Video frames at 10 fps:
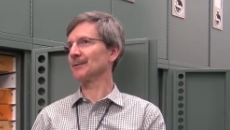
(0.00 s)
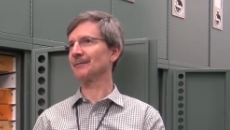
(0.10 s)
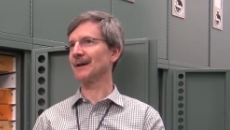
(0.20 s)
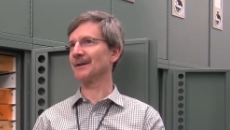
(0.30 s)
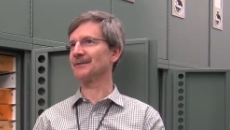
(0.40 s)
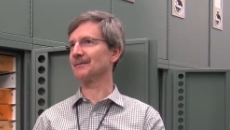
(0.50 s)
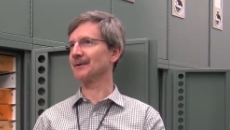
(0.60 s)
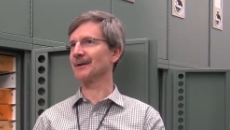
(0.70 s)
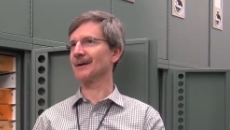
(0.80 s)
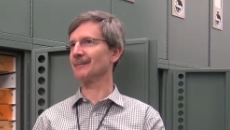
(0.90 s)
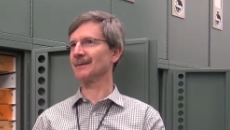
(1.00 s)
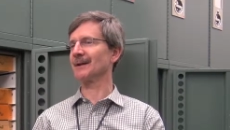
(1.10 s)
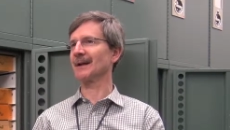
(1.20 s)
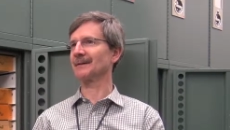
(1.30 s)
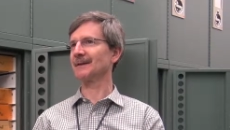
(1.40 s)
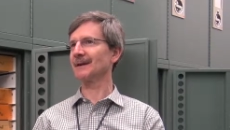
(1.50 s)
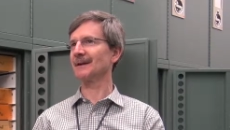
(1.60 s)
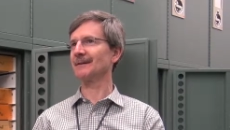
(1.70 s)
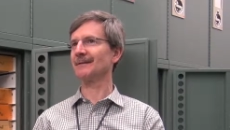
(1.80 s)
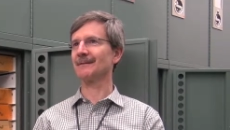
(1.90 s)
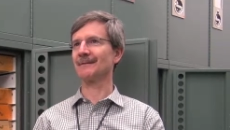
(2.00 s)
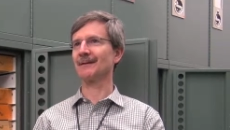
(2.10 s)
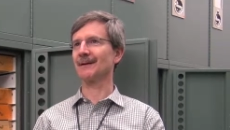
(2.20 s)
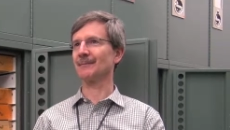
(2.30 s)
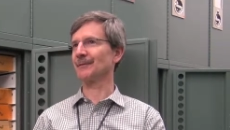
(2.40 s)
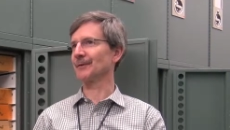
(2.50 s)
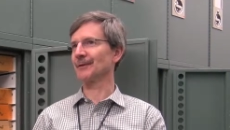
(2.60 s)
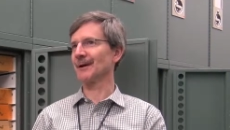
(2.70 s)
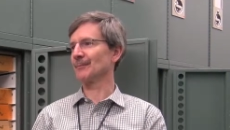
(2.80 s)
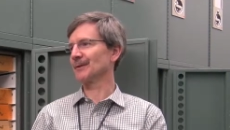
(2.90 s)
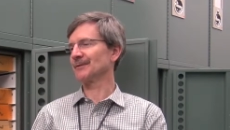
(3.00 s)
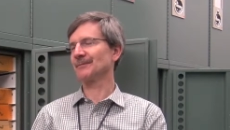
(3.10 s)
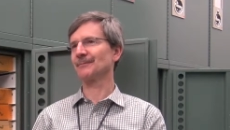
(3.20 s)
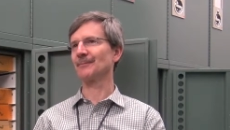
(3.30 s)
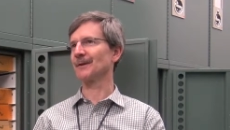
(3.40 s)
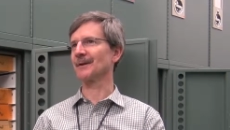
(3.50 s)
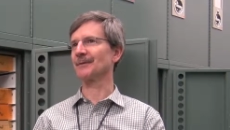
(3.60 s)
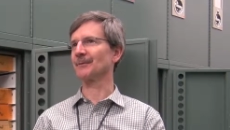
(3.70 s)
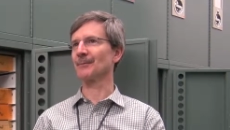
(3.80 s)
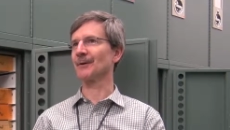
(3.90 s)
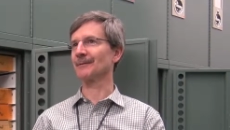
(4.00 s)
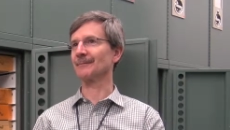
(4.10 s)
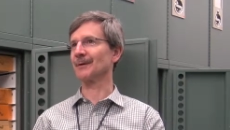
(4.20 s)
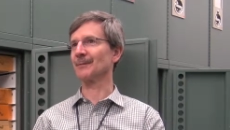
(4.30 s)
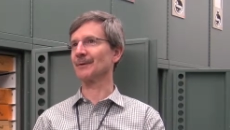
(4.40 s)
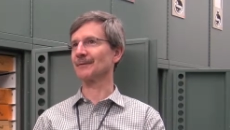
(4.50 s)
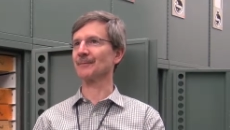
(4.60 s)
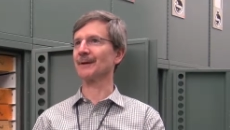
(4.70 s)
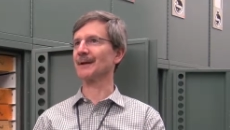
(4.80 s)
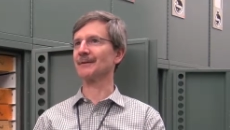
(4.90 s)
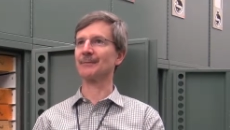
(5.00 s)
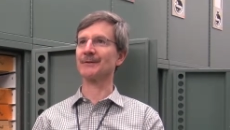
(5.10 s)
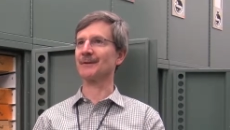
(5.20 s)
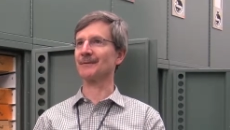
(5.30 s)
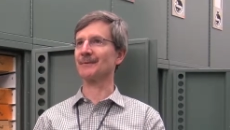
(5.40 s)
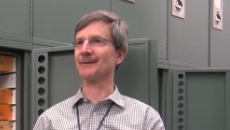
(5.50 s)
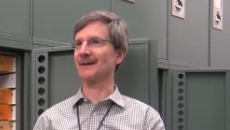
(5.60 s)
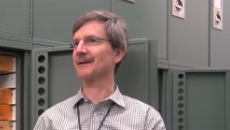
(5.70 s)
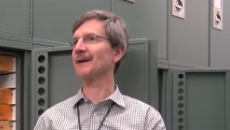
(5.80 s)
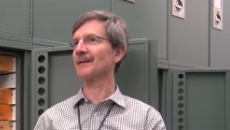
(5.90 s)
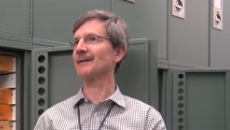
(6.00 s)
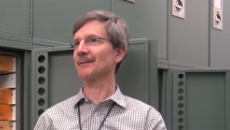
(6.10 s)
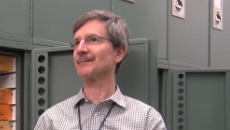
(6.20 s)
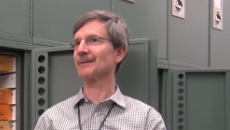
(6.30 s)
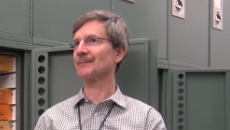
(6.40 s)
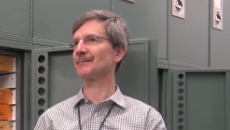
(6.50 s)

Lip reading: morphology, figuring out what they like to eat, figuring out which one of the underwing moths are related to which other ones, that kind of thing, so